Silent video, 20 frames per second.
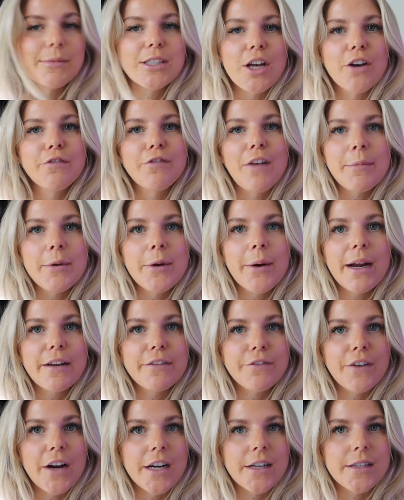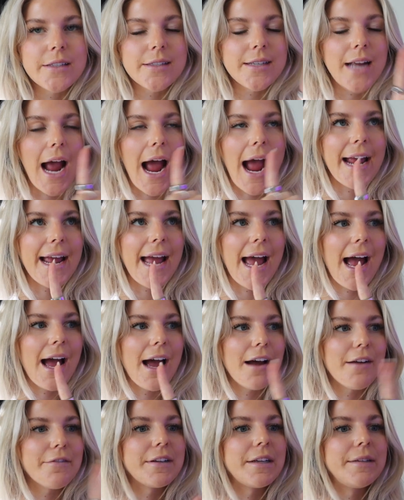So February 1st I
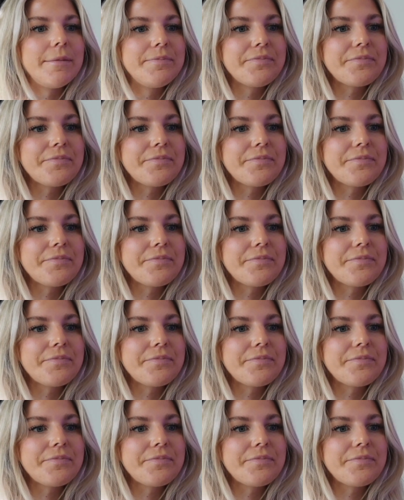have